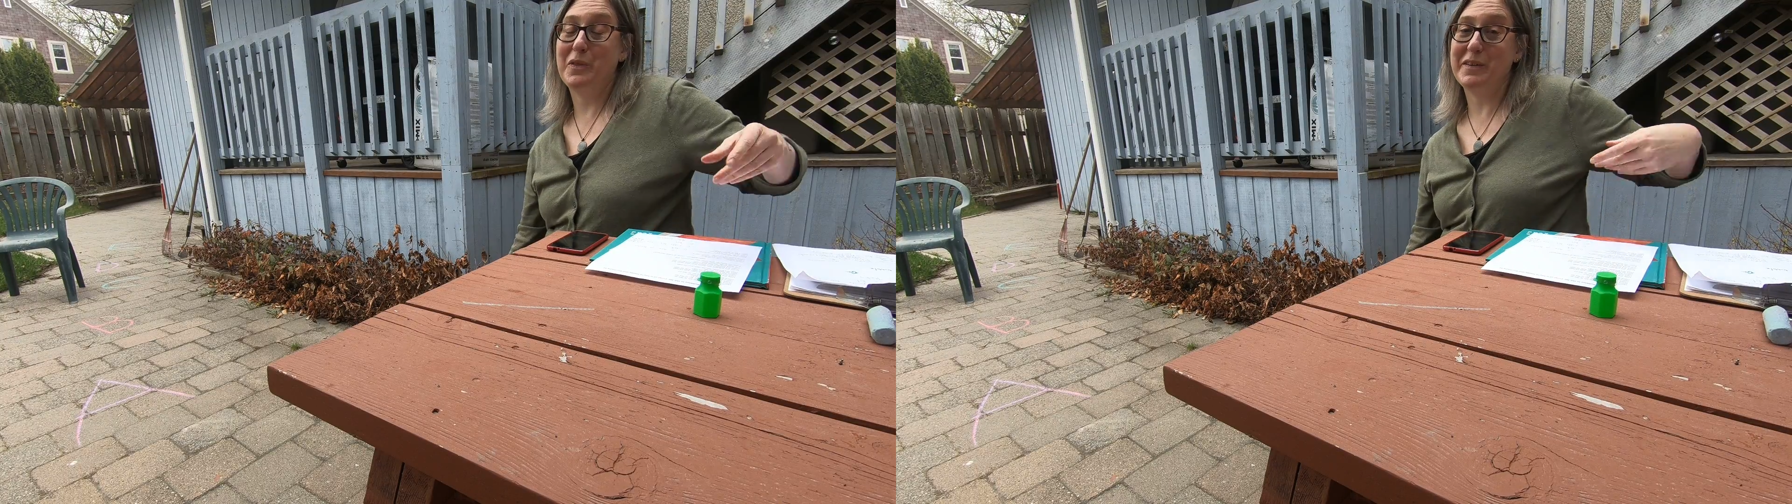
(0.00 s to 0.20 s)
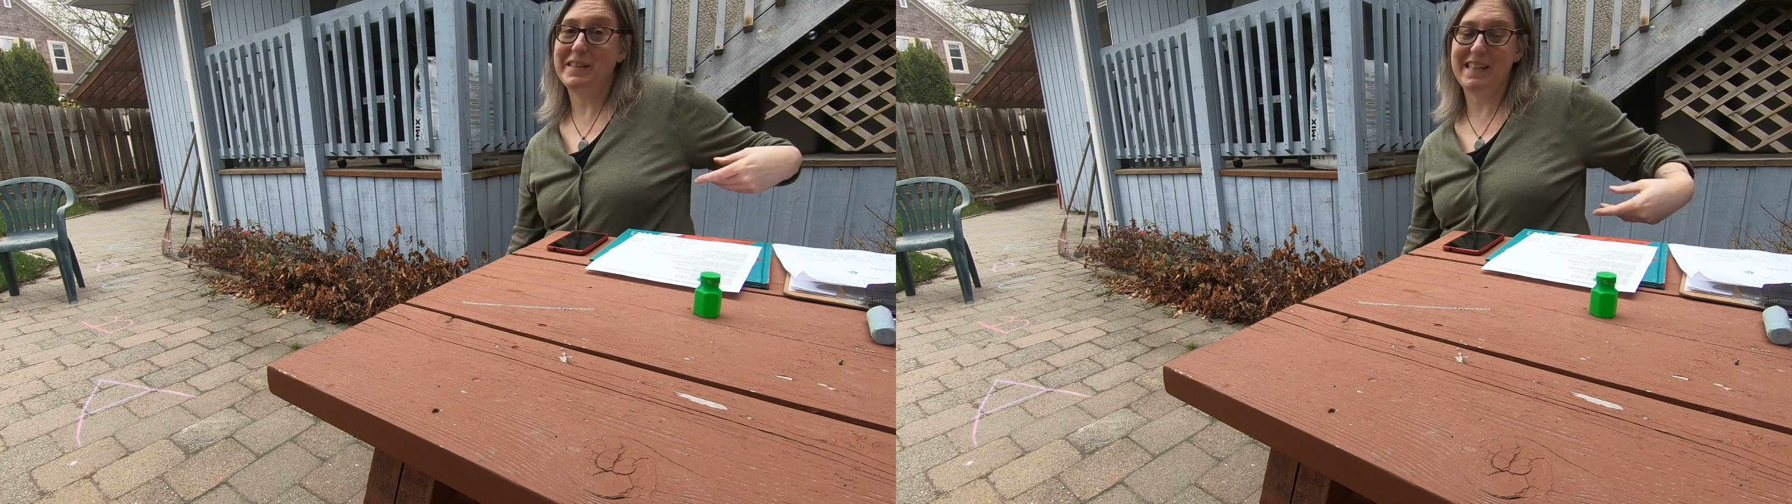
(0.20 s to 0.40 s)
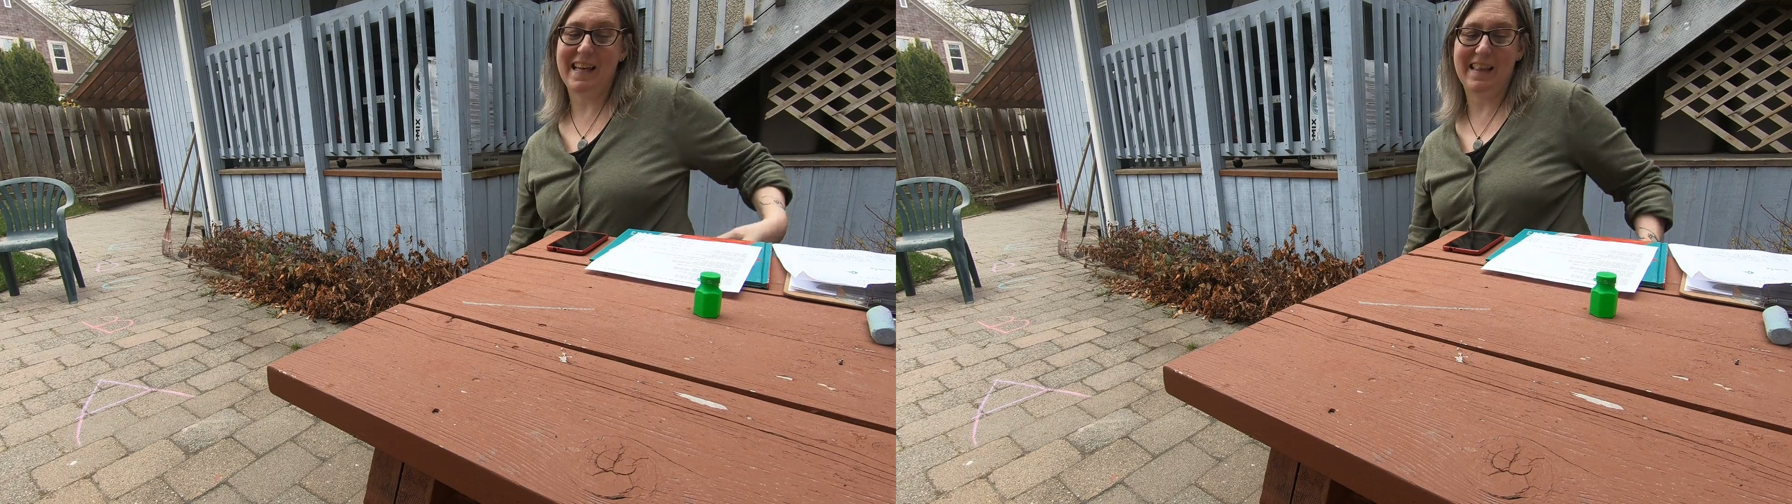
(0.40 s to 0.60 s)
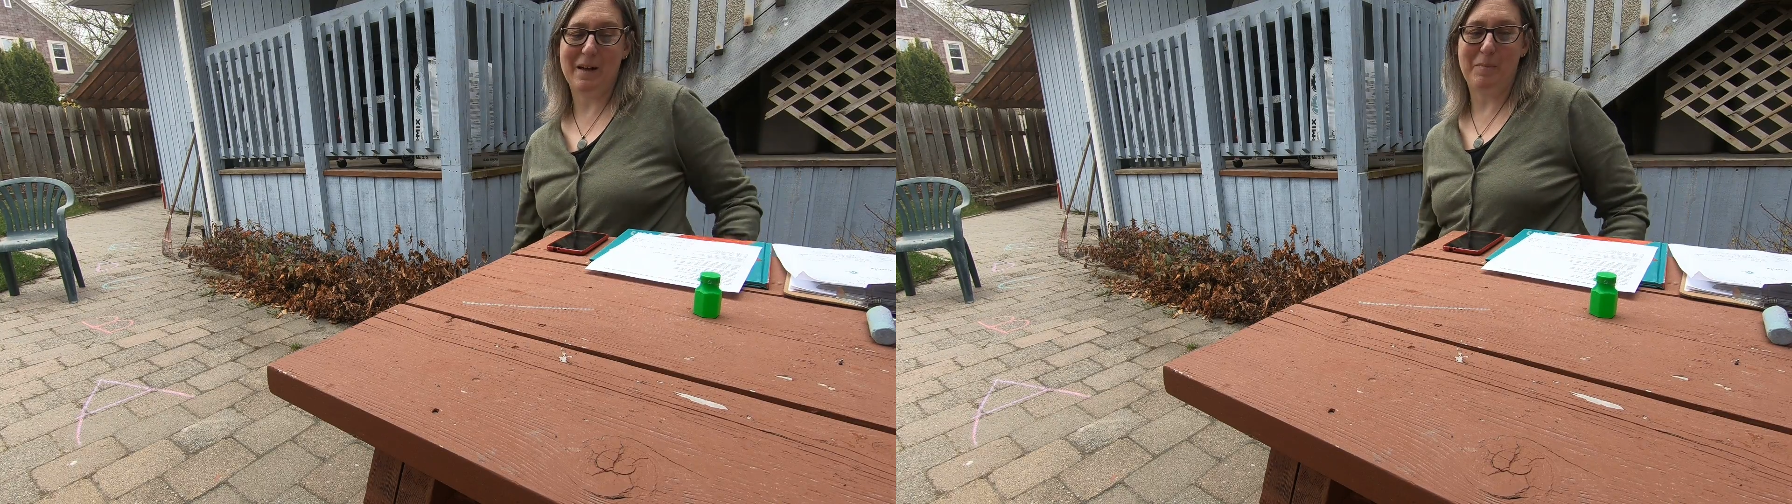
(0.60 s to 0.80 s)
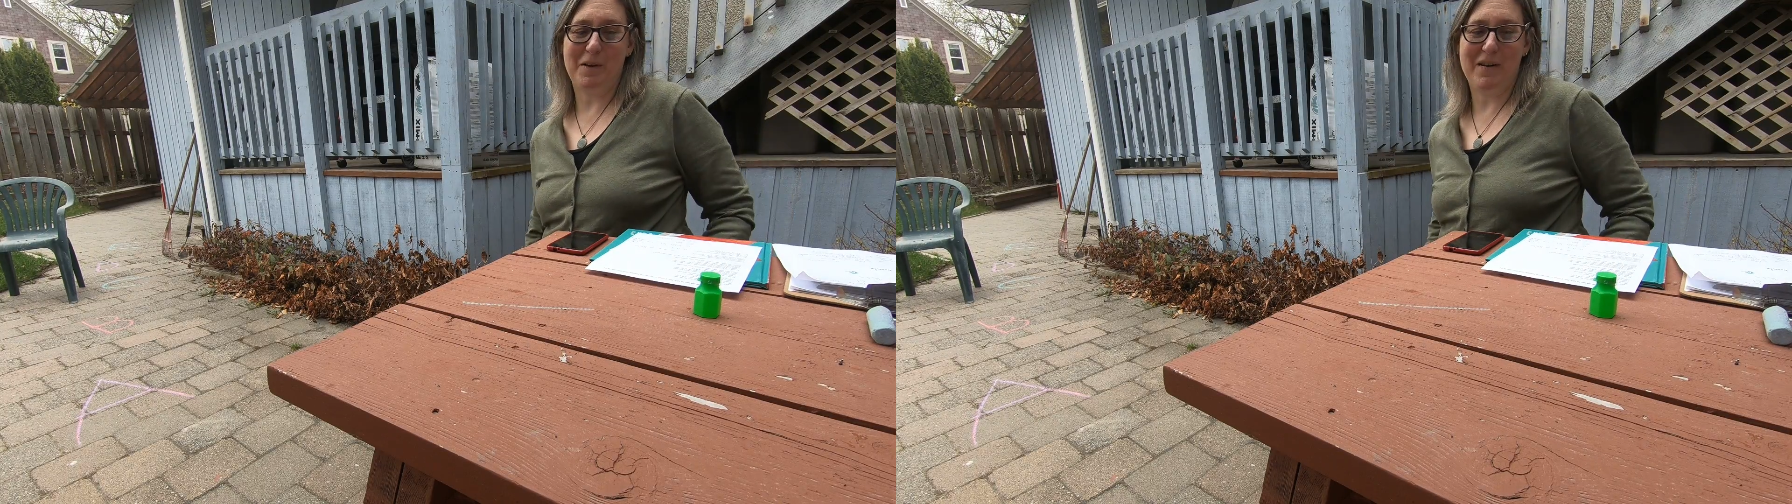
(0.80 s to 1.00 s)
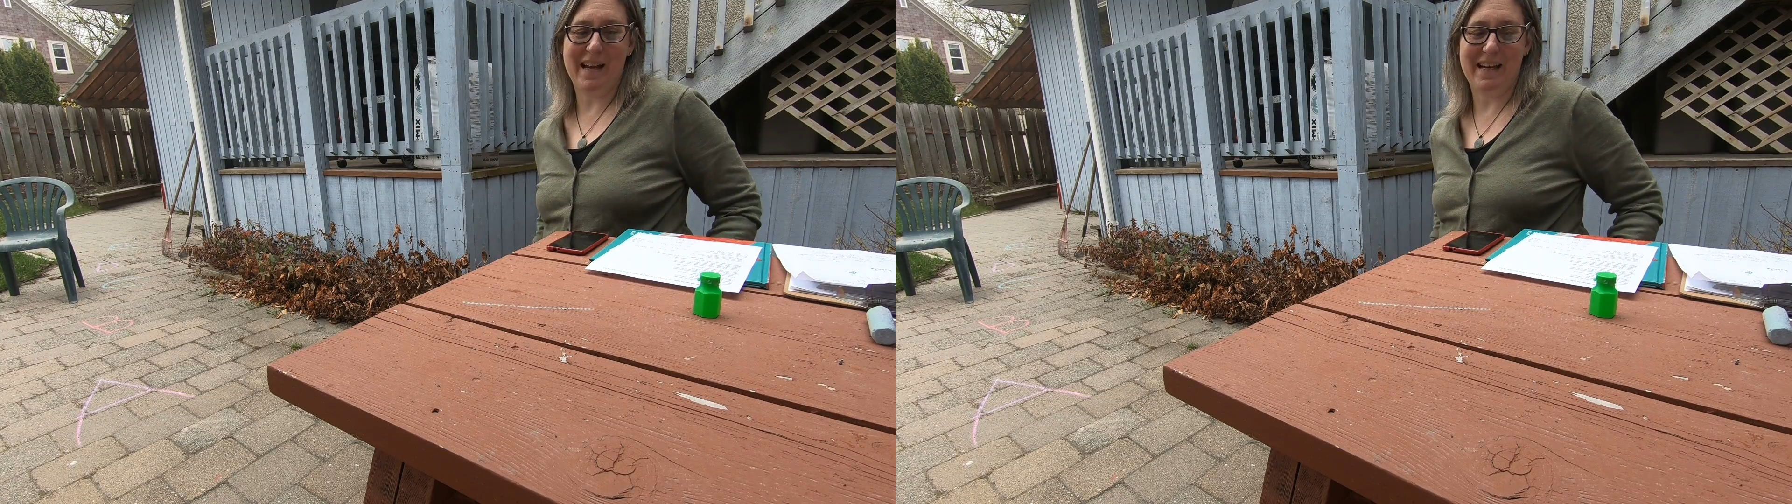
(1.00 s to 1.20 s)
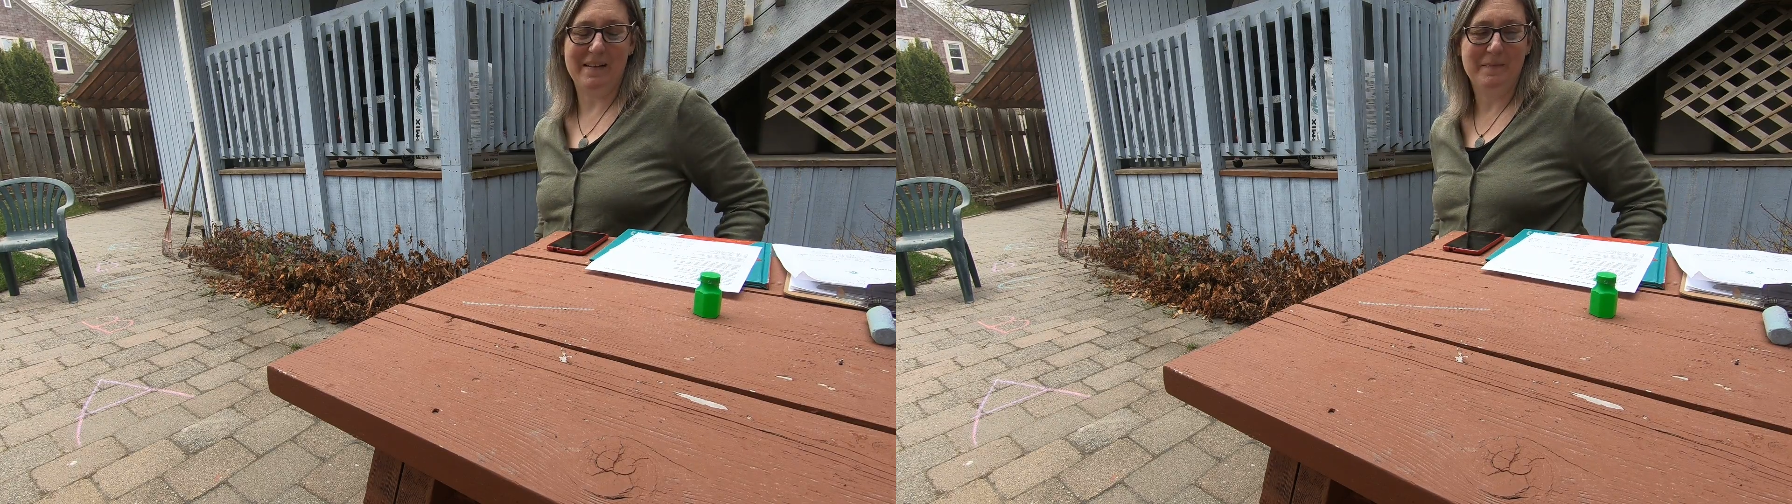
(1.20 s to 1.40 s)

Thursday, they'll be ready.